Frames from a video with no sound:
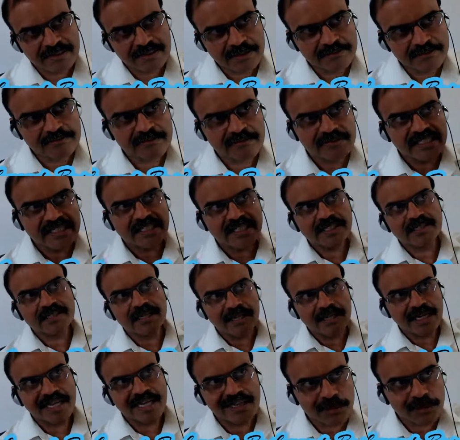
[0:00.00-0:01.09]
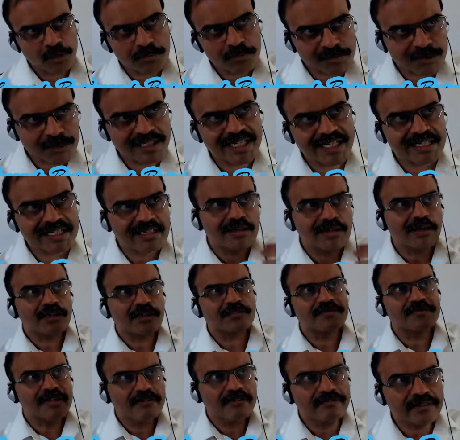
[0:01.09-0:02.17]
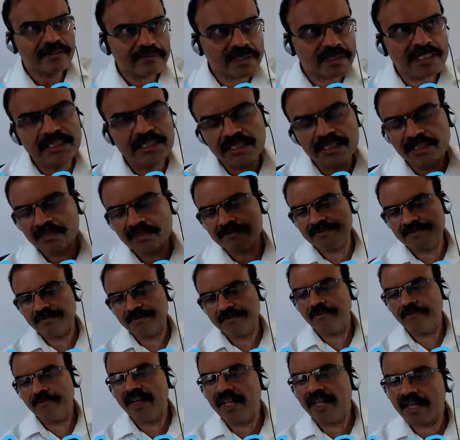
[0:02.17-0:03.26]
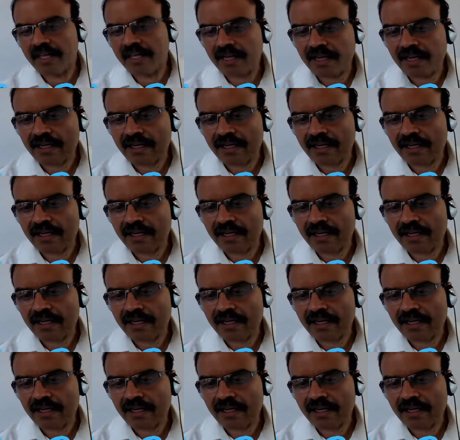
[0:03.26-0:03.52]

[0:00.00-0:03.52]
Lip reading: I hope to get a lot of information where